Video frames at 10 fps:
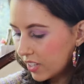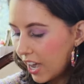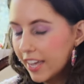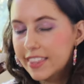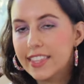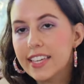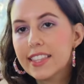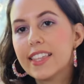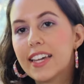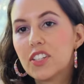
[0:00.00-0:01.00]
I
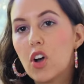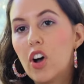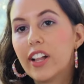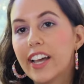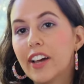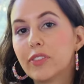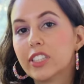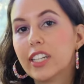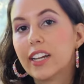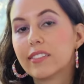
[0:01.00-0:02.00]
think that is all I have for
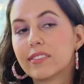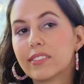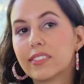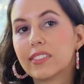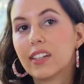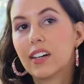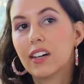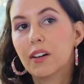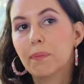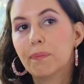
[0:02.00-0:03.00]
today.
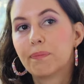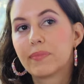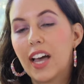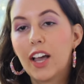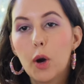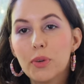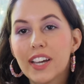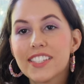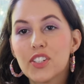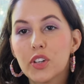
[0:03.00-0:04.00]
I hope you
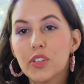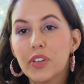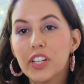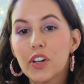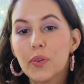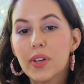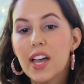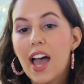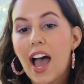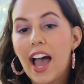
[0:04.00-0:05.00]
guys enjoyed the video.
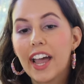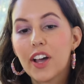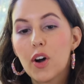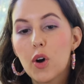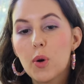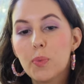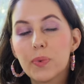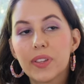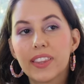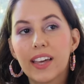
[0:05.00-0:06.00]
I hope
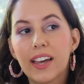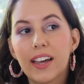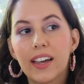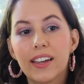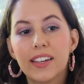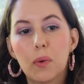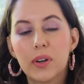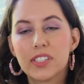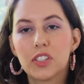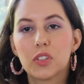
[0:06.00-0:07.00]
that it
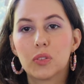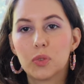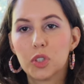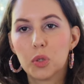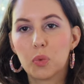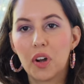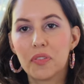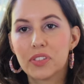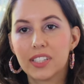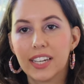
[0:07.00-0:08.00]
wasn't too
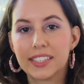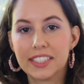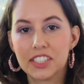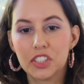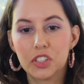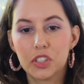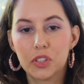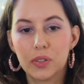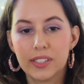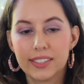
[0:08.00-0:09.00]
rough to like listen
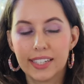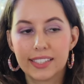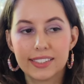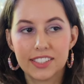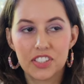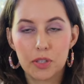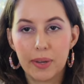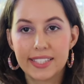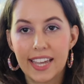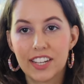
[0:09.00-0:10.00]
to and like listen to
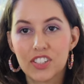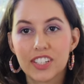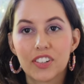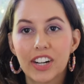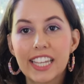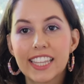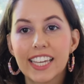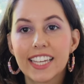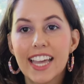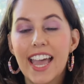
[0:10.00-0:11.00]
my tangent or
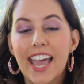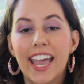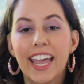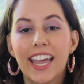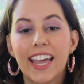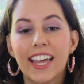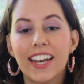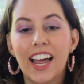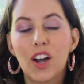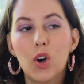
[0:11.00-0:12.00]
anything. And
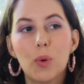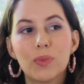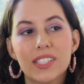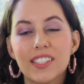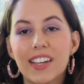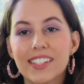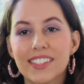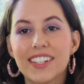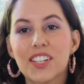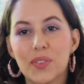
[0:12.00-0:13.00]
I hope to see you guys on
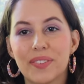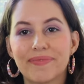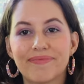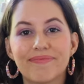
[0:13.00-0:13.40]
the next one.